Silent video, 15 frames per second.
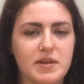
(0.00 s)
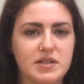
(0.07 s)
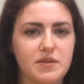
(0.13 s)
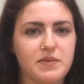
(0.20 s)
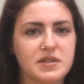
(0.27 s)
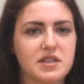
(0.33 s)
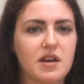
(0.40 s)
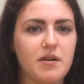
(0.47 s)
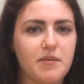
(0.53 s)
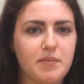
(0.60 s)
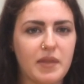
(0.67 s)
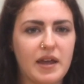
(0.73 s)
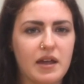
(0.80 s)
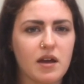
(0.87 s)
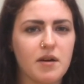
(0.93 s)
that someone's
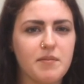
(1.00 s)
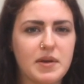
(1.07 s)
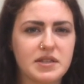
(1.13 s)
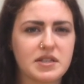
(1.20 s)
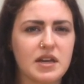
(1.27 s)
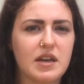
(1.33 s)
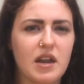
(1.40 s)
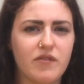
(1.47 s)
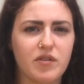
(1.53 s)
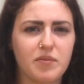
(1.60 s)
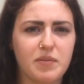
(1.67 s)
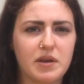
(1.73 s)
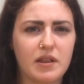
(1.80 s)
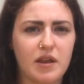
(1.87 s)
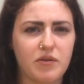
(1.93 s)
commits can never
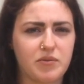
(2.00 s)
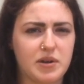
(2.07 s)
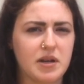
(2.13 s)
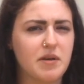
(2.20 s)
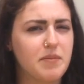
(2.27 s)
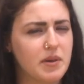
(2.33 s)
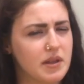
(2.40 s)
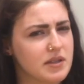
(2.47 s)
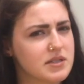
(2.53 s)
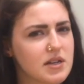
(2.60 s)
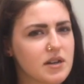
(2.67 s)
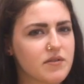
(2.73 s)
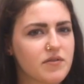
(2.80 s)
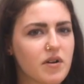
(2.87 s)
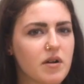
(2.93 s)
be like
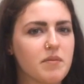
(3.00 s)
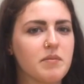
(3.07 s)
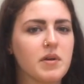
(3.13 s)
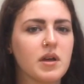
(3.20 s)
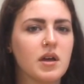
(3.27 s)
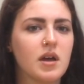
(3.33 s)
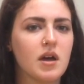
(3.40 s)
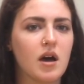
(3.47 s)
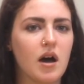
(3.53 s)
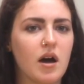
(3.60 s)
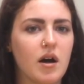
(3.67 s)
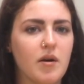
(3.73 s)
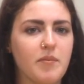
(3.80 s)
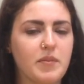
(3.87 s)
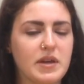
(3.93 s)
rehabilitated from,
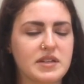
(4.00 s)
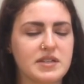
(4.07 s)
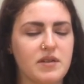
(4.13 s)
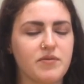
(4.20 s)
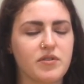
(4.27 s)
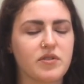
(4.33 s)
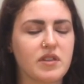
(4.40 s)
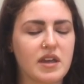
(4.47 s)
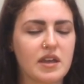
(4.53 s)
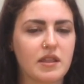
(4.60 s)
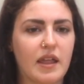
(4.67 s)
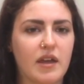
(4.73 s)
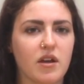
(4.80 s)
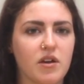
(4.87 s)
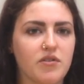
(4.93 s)
except for in the
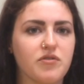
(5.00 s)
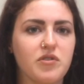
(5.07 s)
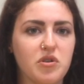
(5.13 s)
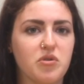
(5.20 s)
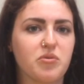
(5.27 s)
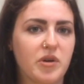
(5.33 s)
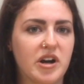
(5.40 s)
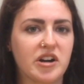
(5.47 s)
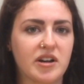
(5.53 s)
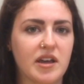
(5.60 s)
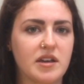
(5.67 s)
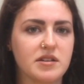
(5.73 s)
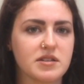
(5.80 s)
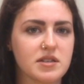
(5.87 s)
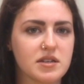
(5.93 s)
like a few rare
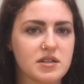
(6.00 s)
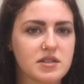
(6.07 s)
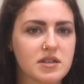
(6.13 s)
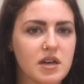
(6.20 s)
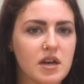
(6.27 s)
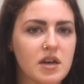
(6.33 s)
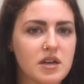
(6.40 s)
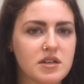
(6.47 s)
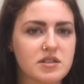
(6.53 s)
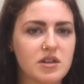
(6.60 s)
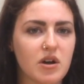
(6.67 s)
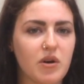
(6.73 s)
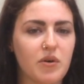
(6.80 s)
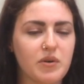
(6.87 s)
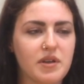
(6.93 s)
cases.
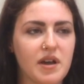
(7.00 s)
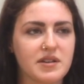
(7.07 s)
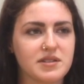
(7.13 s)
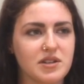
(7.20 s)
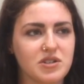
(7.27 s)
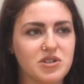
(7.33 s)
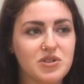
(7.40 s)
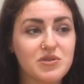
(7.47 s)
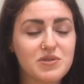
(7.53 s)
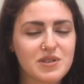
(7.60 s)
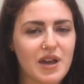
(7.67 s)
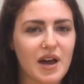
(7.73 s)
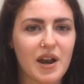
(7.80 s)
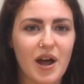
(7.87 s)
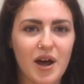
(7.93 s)
So yes, I choose
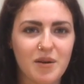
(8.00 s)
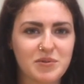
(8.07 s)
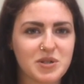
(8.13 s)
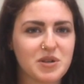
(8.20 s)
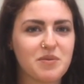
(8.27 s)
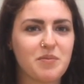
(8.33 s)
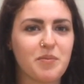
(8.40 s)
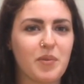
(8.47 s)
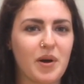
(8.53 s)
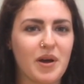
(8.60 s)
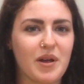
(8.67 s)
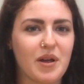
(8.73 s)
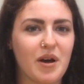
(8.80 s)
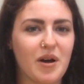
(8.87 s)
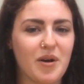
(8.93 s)
that option,
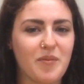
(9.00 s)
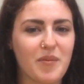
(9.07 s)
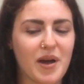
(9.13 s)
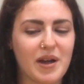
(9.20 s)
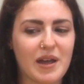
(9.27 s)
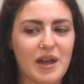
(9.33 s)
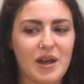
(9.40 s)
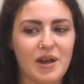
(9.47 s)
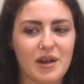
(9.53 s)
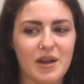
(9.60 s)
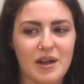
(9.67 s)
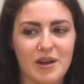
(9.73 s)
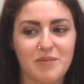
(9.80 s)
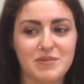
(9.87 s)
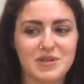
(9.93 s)
but I
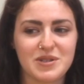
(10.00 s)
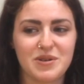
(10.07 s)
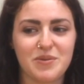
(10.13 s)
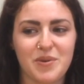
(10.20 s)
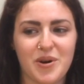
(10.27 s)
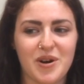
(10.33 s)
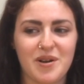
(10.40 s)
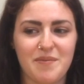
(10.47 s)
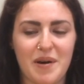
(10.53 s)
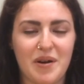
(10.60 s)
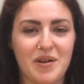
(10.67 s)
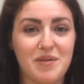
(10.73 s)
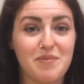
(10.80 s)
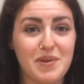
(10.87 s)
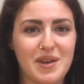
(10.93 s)
am still worried about
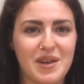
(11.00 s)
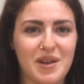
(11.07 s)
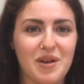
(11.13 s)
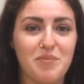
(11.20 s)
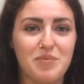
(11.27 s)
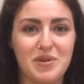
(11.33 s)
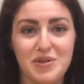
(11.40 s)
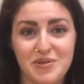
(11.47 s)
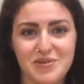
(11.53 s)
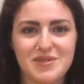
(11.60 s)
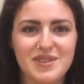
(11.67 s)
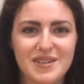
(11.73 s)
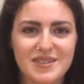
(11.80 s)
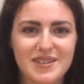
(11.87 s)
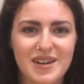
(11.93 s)
it being
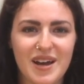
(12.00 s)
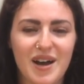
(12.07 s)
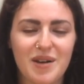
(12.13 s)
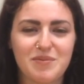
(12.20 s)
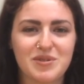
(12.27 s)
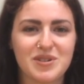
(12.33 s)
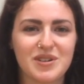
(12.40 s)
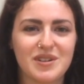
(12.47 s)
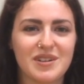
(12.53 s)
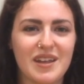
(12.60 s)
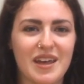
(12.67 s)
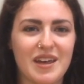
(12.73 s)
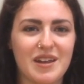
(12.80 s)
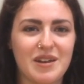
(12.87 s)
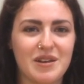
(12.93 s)
abused as an option
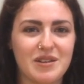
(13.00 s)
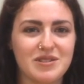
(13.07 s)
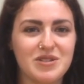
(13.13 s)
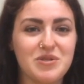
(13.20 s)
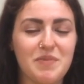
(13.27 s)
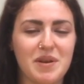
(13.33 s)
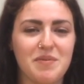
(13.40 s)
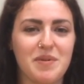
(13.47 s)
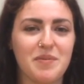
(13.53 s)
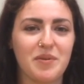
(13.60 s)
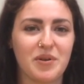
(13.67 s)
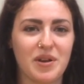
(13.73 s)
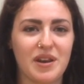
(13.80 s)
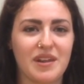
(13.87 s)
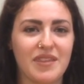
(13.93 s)
and too many
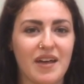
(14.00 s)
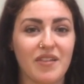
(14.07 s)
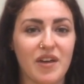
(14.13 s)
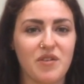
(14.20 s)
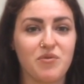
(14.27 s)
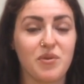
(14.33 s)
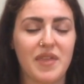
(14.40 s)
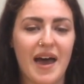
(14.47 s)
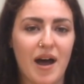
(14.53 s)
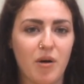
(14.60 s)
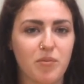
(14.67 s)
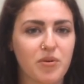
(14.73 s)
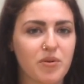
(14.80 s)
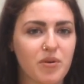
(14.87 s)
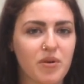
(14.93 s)
people getting that life without
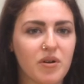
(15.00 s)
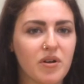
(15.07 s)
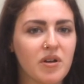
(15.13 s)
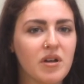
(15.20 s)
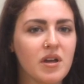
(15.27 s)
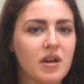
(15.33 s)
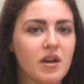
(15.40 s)
parole.